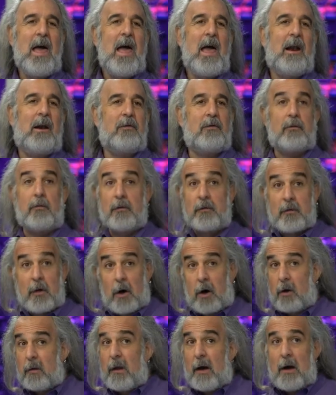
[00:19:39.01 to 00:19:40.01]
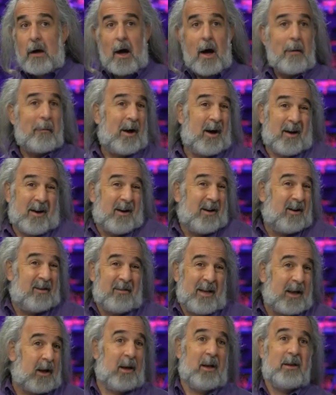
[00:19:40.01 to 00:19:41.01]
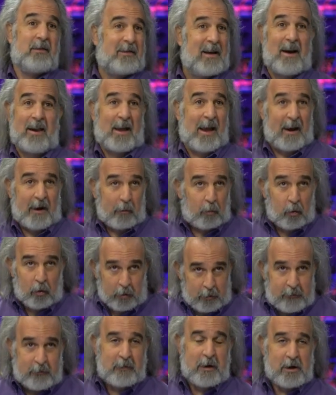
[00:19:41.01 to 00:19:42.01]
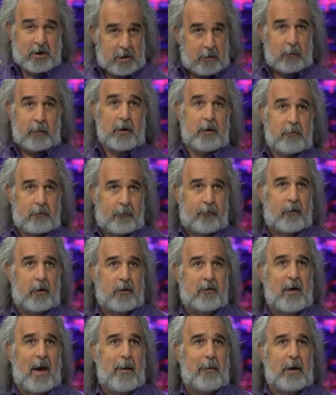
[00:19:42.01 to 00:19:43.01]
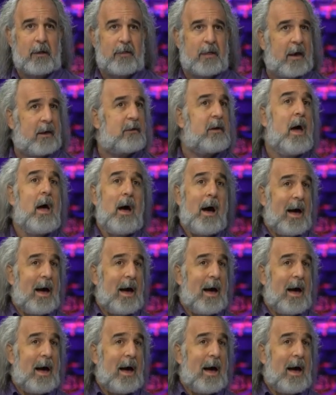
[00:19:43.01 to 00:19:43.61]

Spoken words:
And as a result, I'm on like a dedicated workstation we use for examining things.